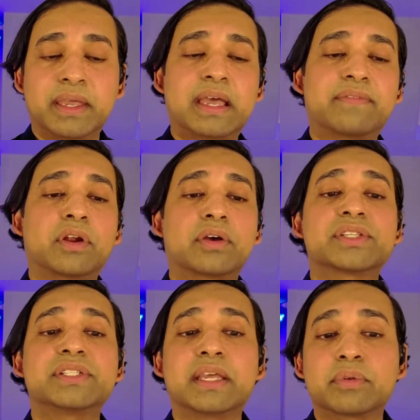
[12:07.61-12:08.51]
They may
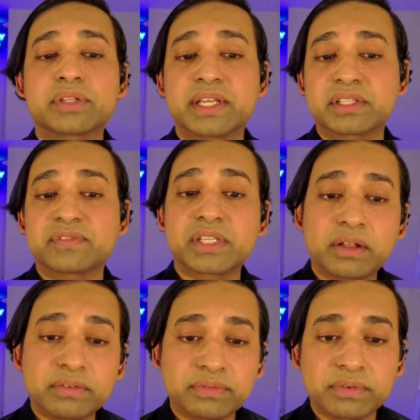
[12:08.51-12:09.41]
have an unstable
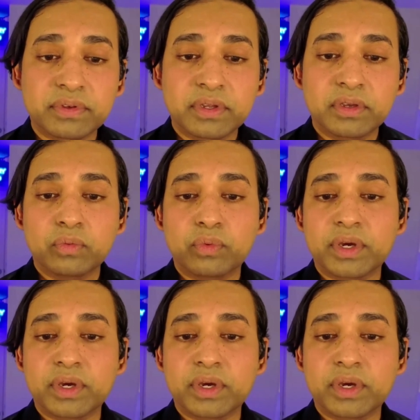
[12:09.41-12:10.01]
sense of self,